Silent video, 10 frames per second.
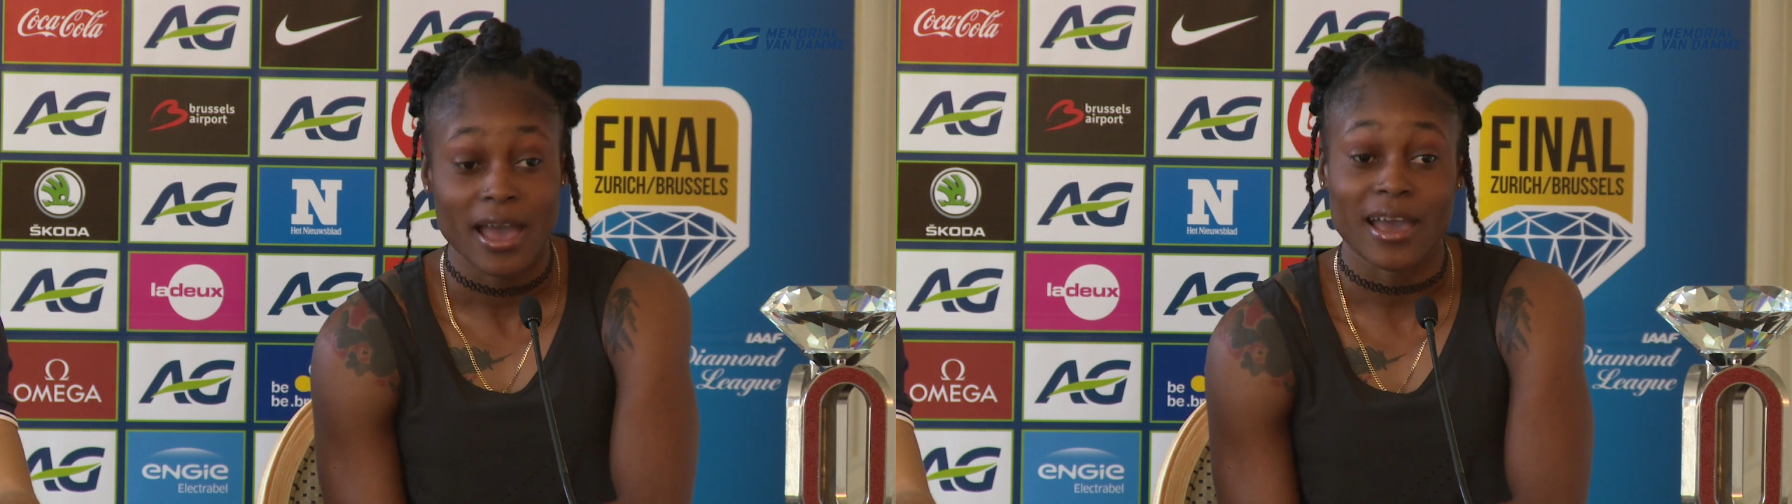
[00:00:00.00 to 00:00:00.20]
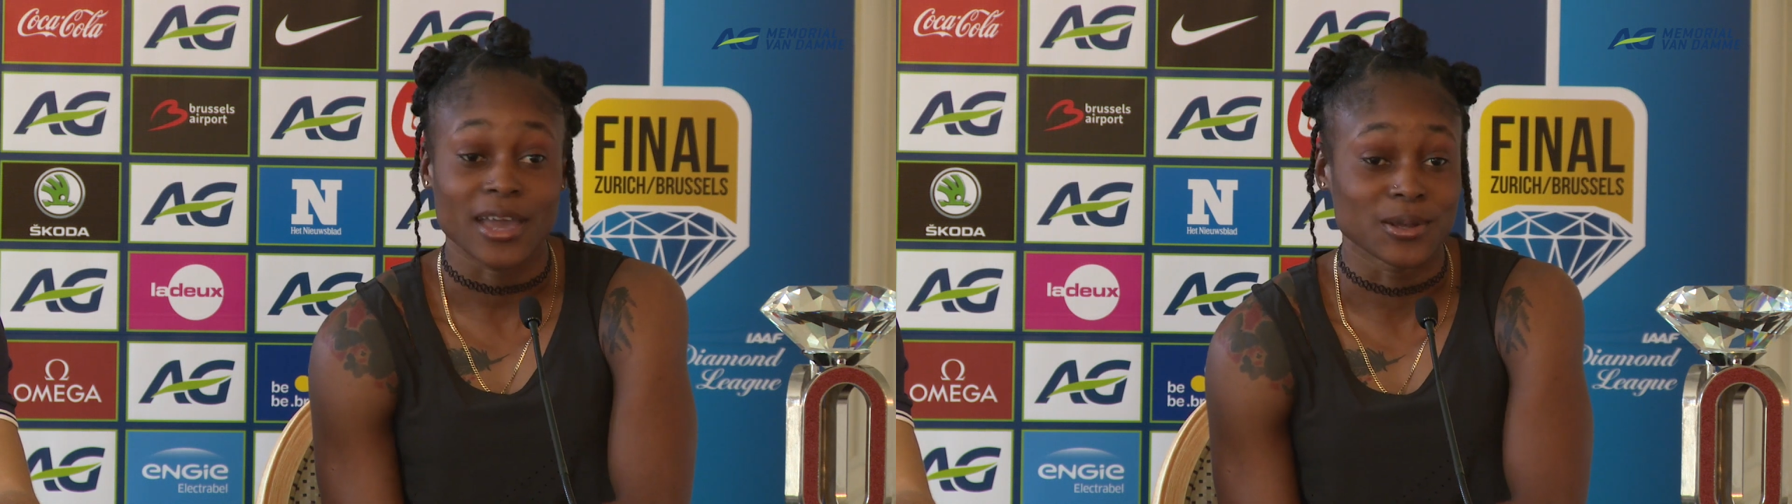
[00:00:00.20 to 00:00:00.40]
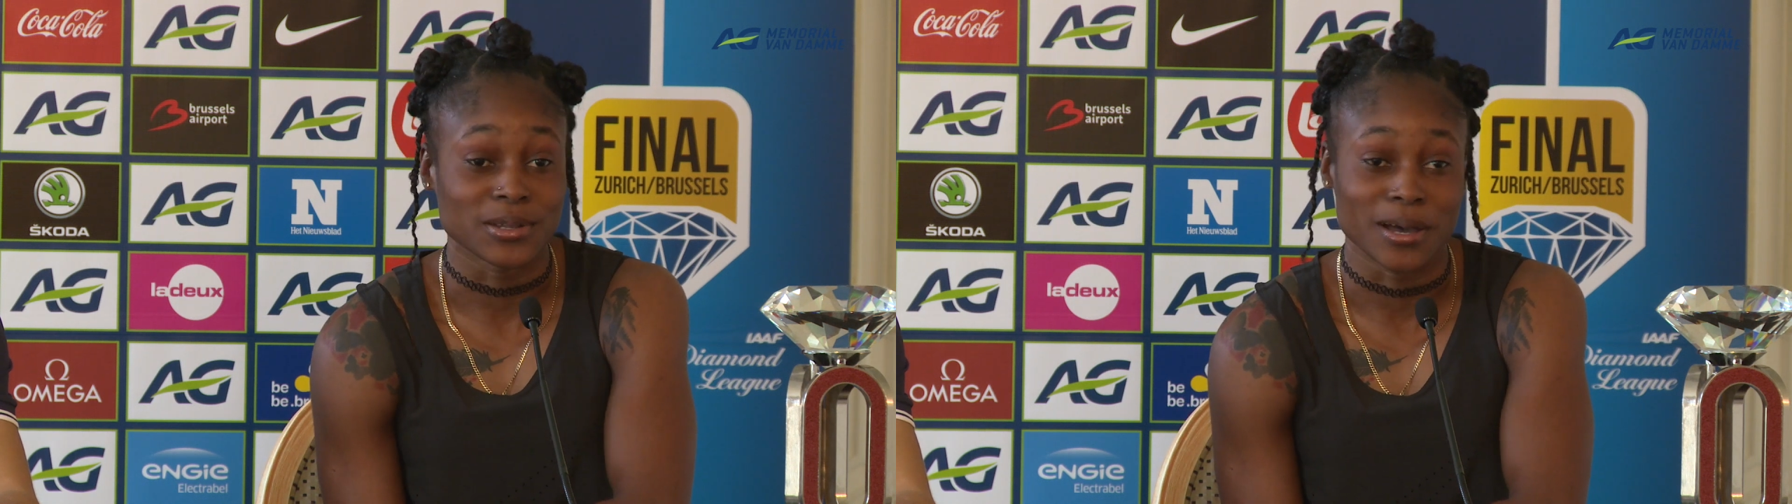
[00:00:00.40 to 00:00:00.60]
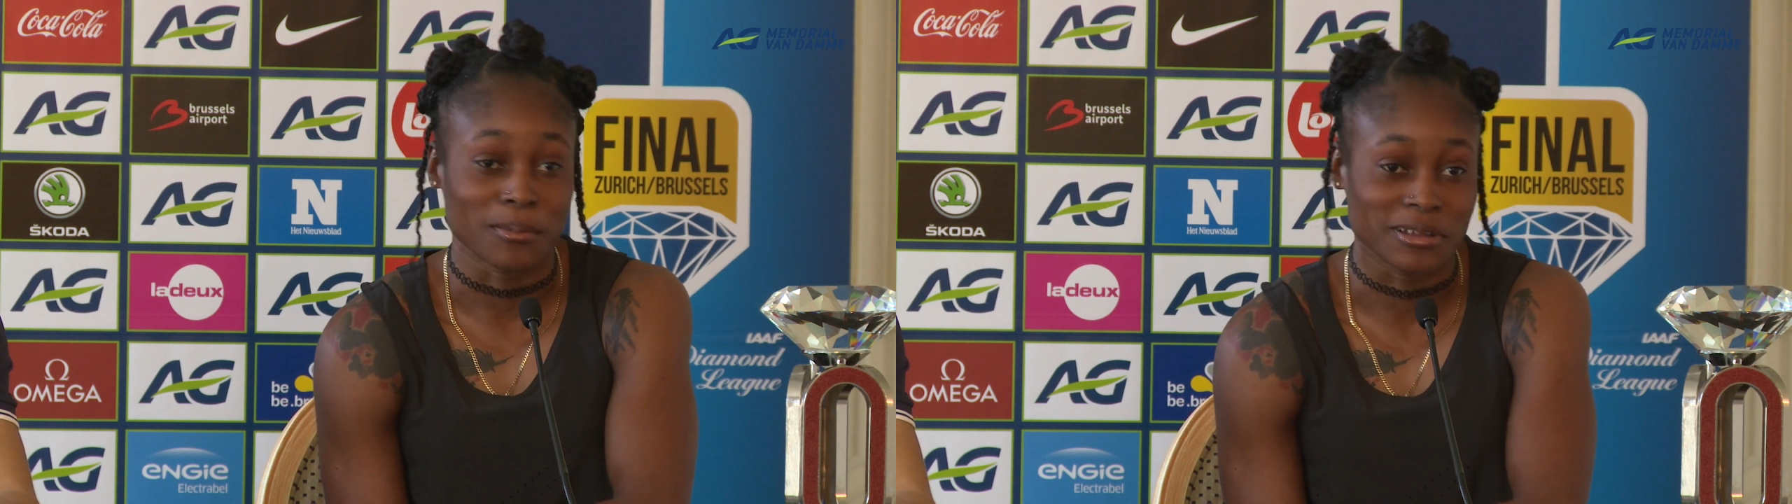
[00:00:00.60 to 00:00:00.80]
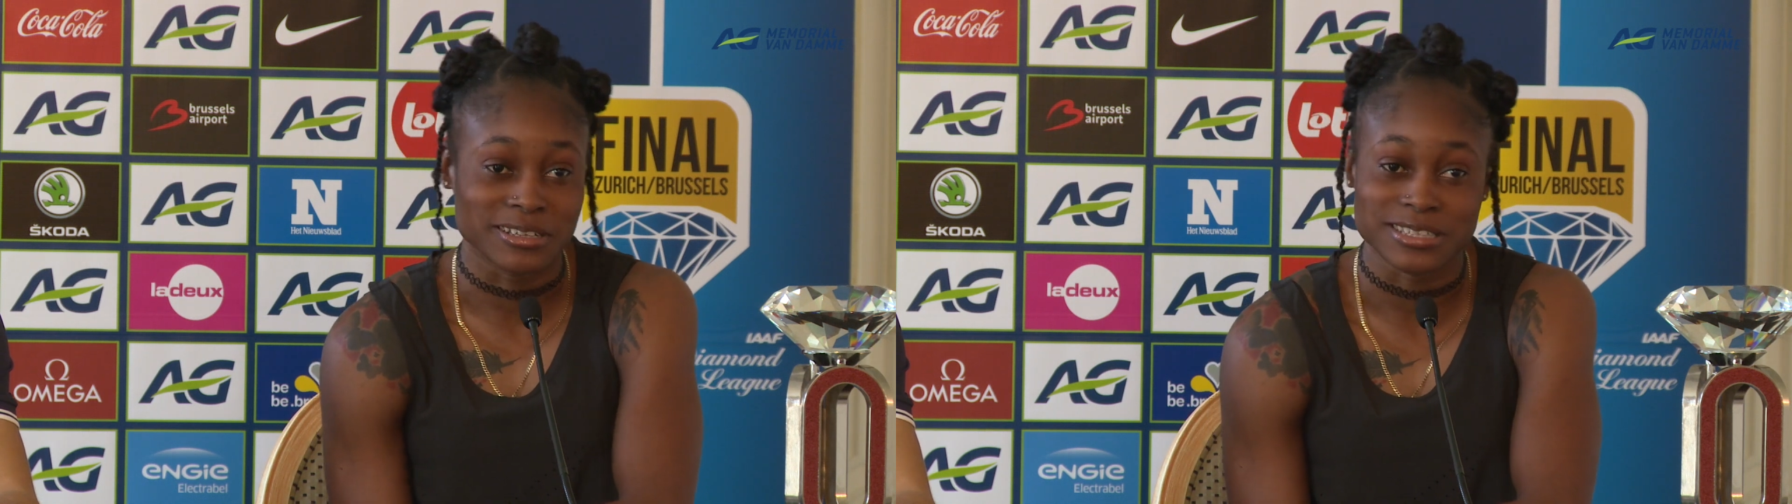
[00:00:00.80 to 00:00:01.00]
I don't
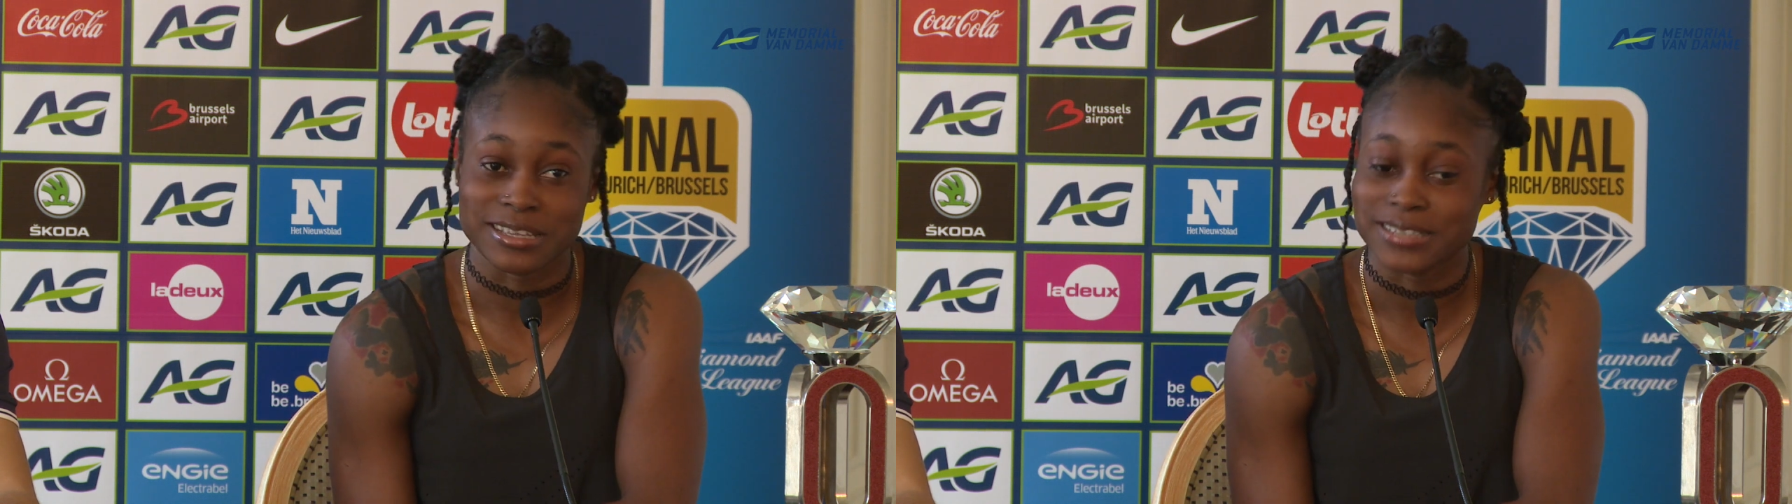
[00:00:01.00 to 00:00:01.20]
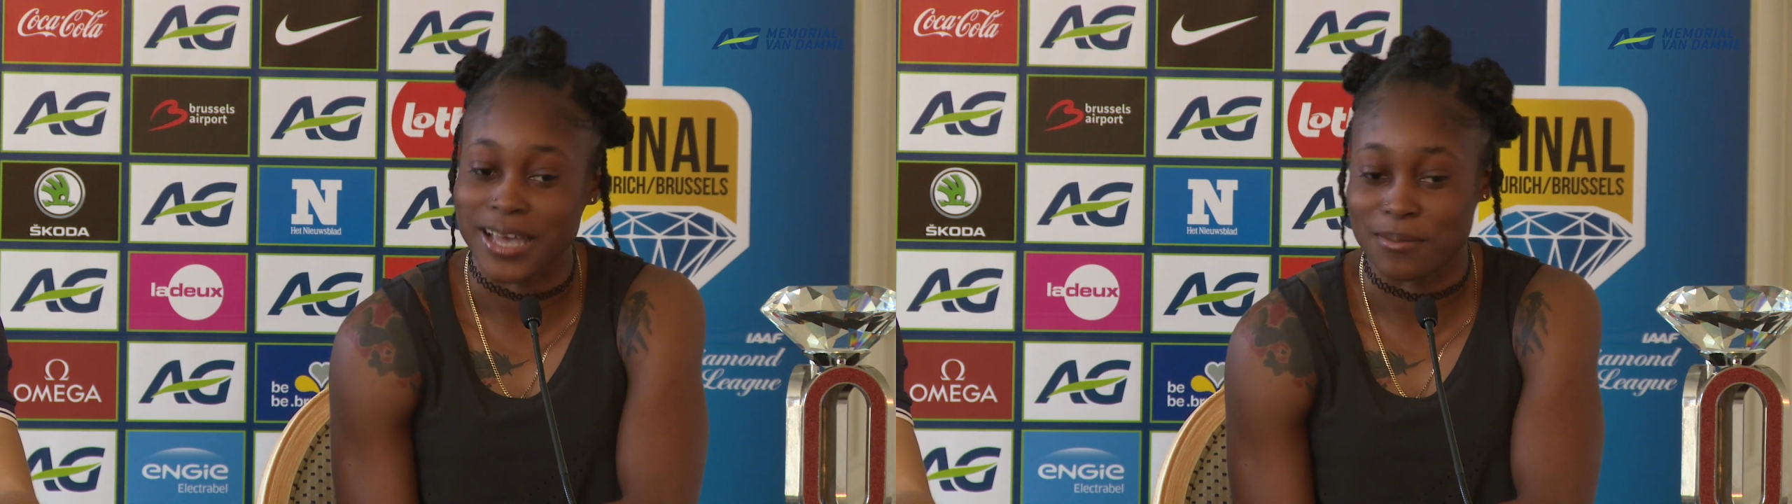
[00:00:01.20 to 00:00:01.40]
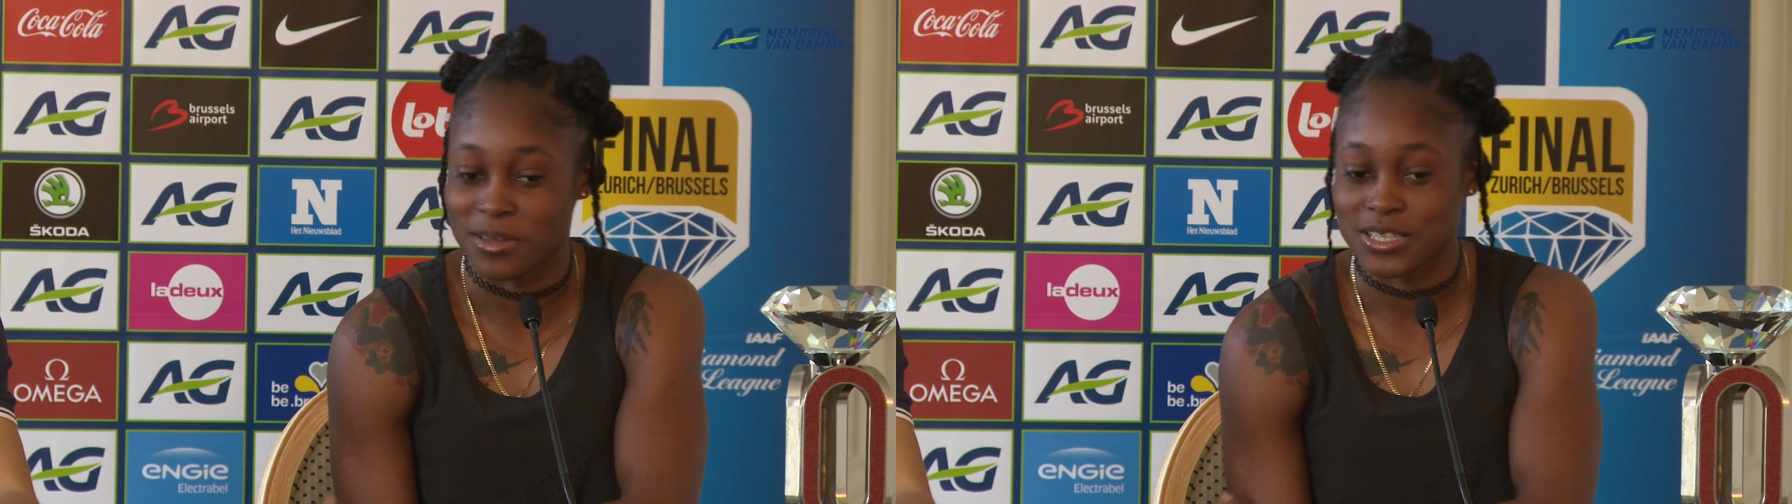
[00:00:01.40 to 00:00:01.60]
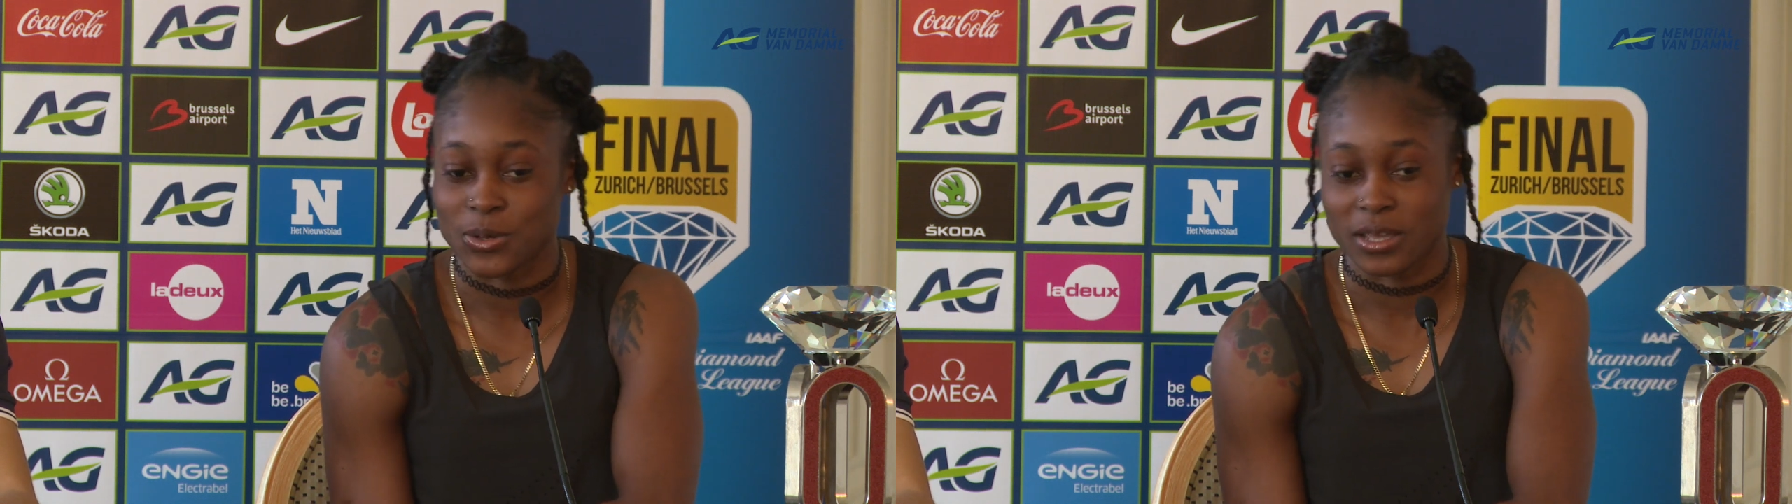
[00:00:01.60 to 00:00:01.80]
normally set time and say,